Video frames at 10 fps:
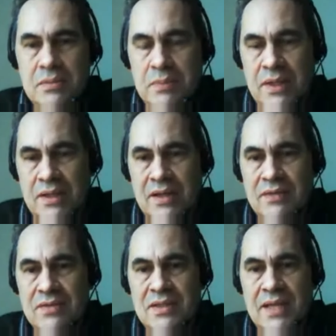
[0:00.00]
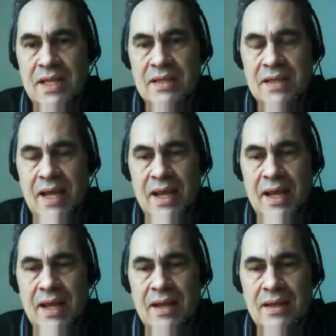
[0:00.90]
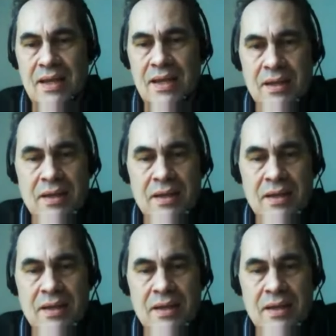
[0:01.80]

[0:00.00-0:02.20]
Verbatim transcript: is spelled kind of Z A N E.